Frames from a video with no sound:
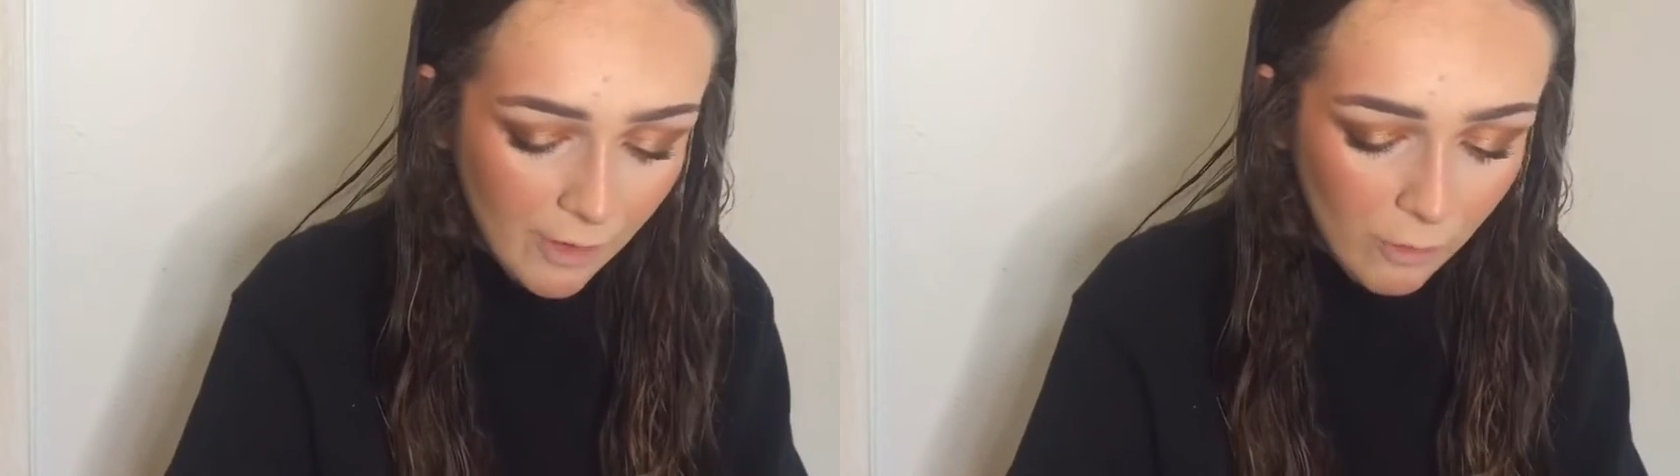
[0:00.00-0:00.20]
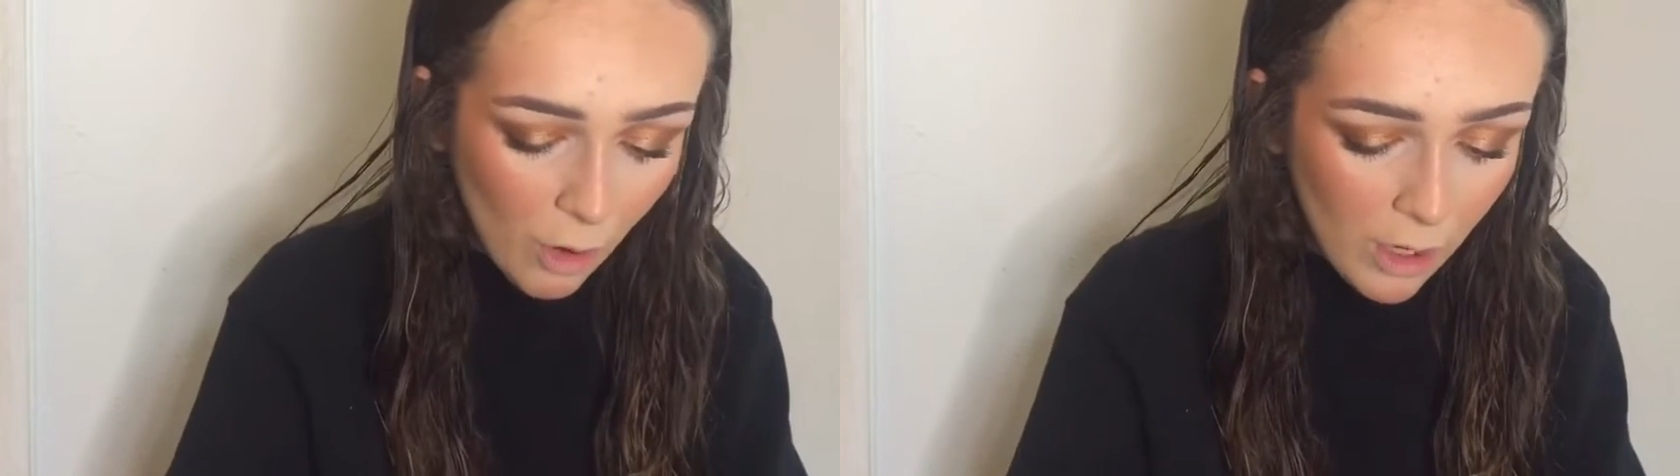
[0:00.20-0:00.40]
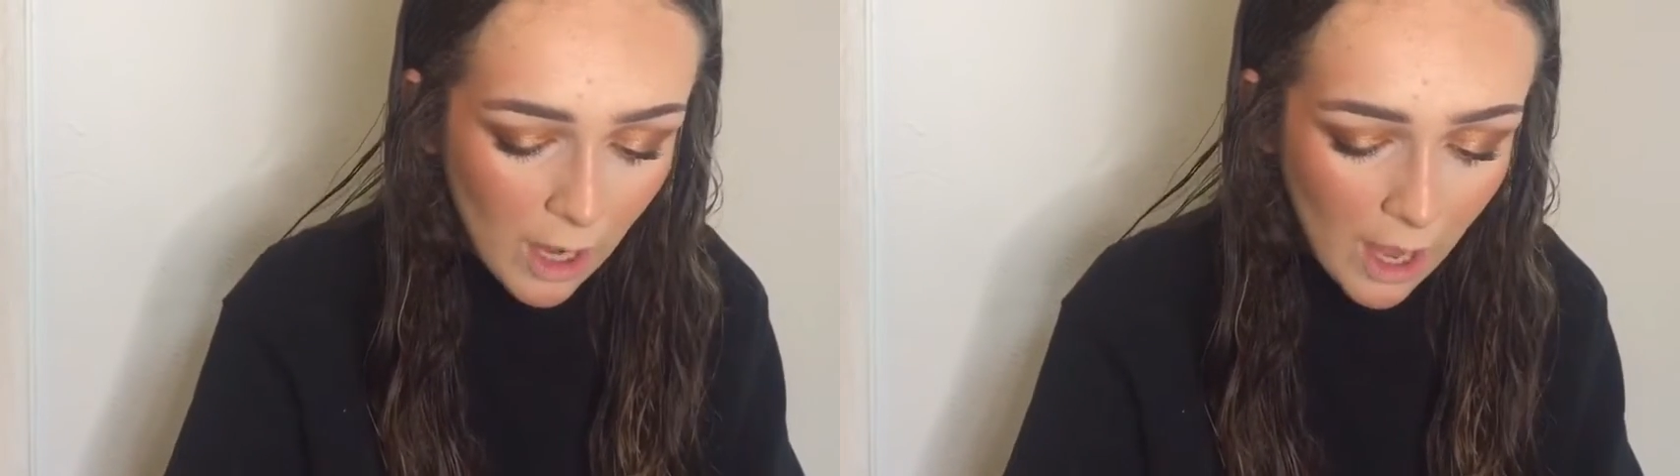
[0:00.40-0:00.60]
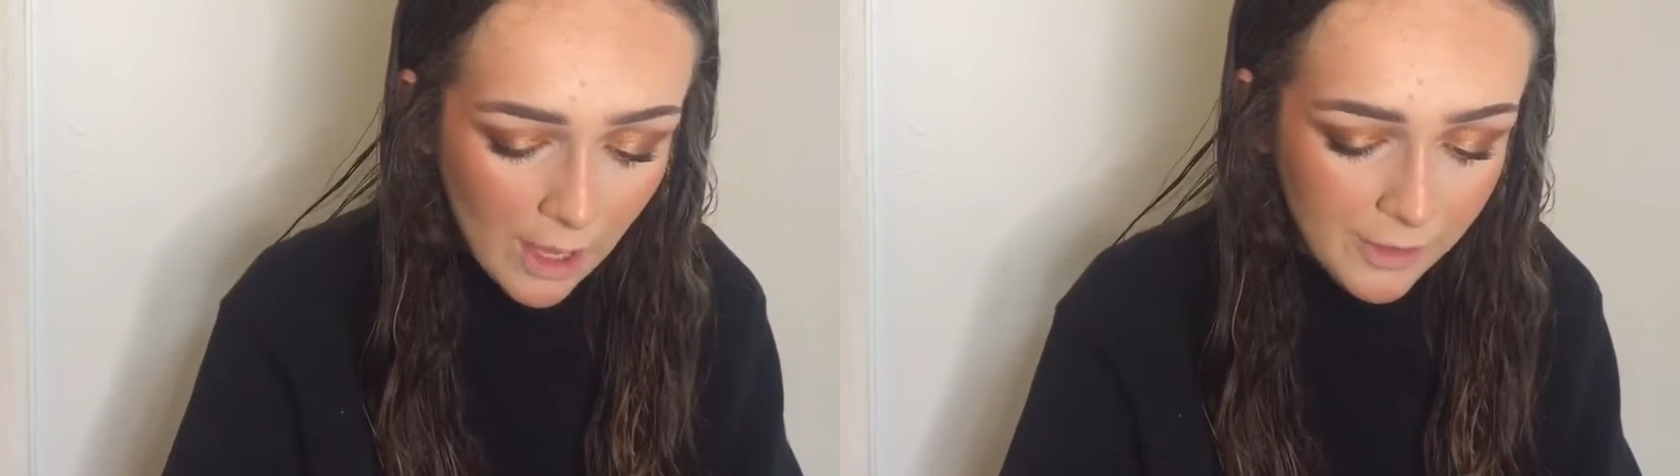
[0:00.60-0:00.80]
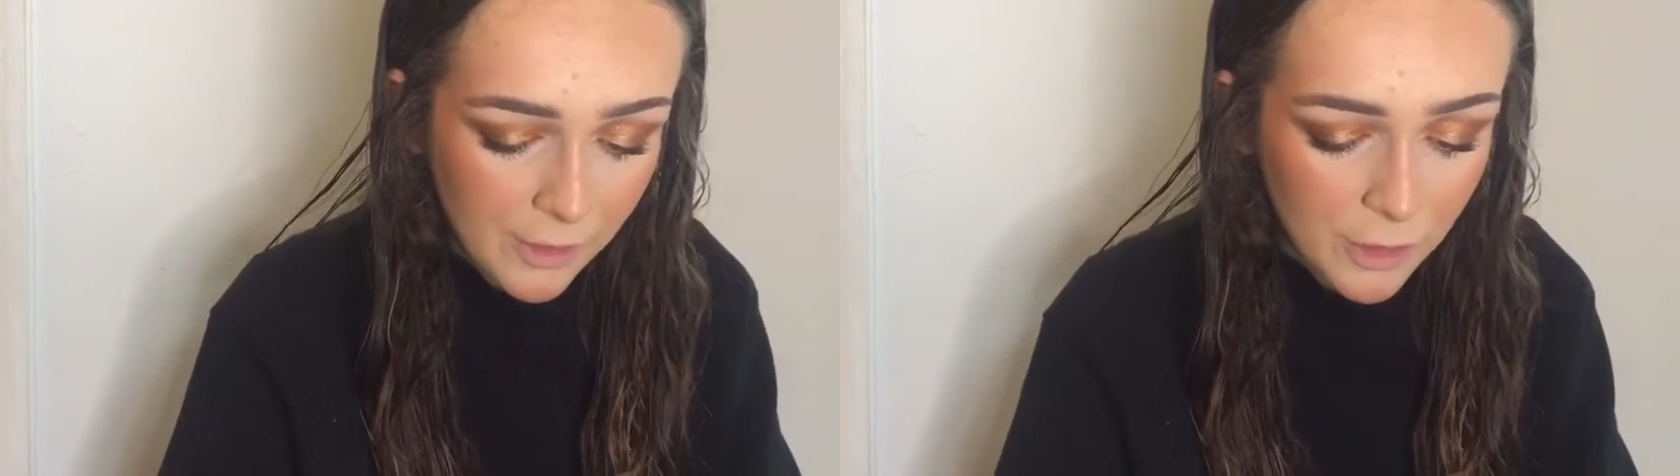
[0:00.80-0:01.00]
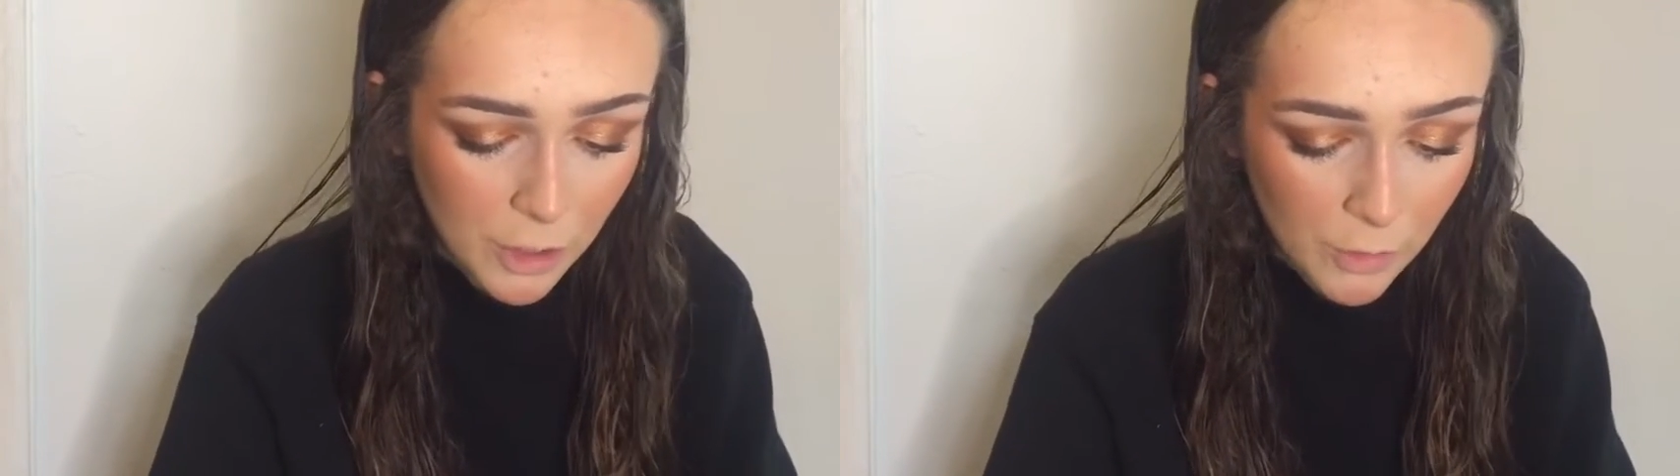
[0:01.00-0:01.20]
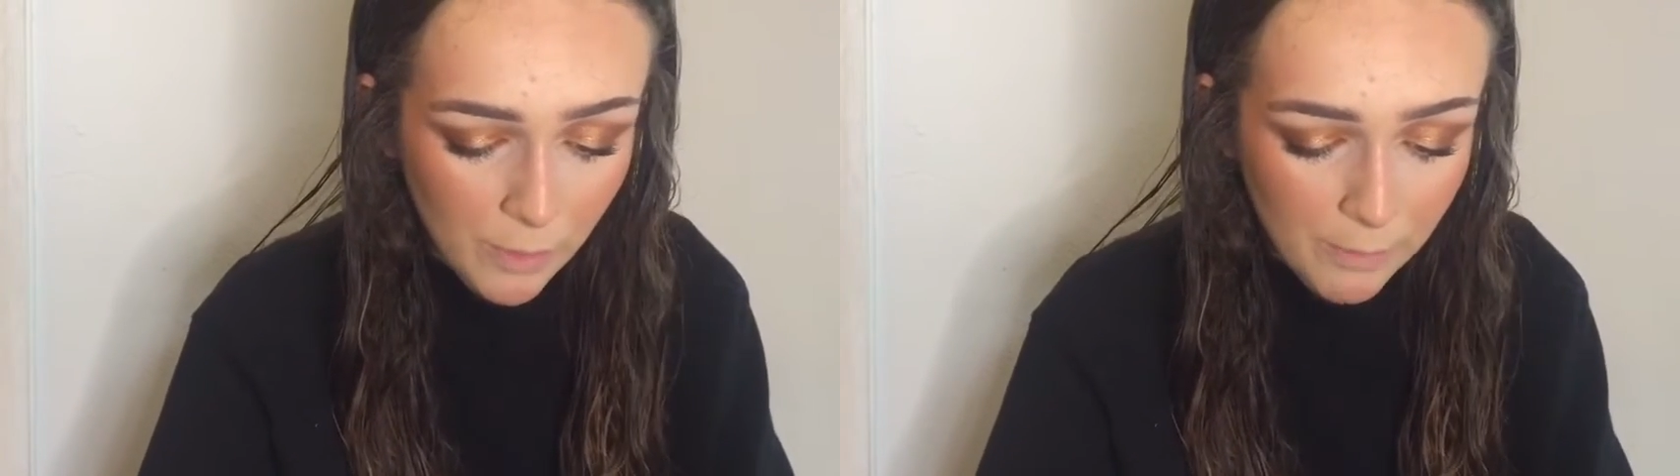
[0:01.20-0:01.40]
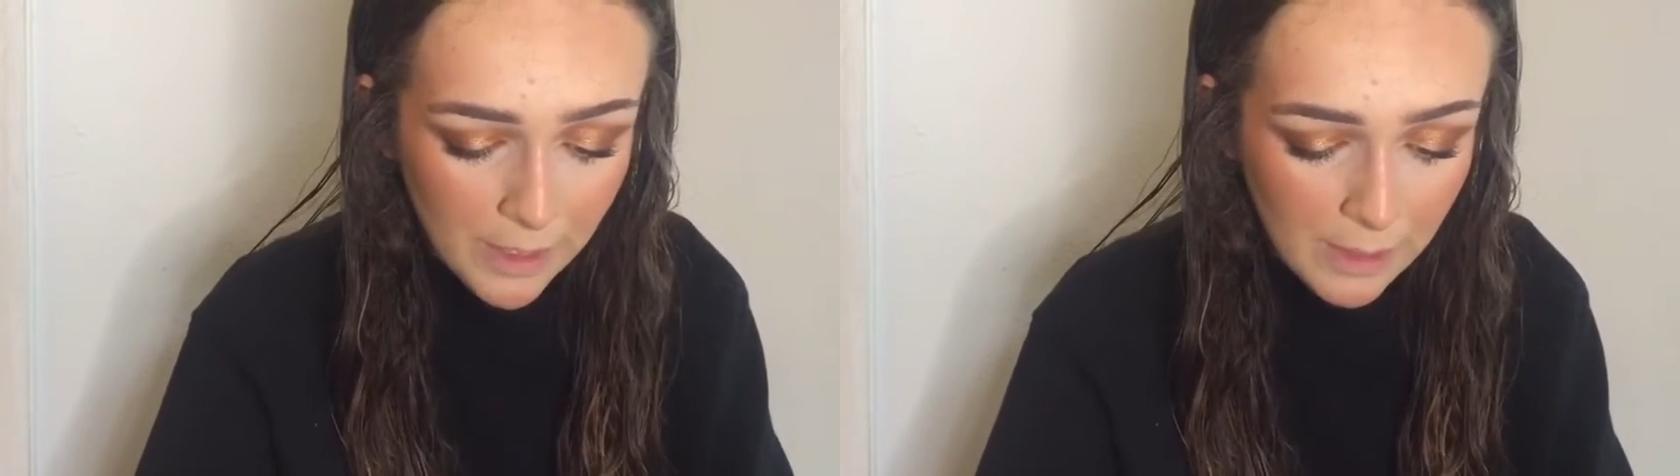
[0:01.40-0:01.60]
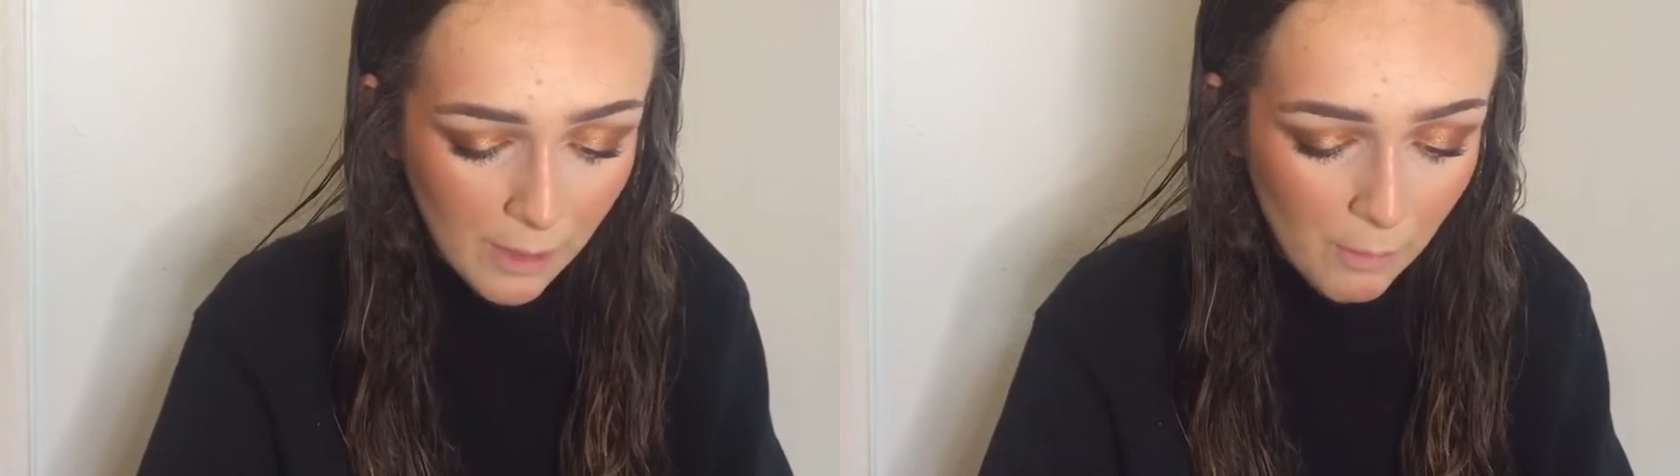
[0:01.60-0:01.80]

I've got to learn to be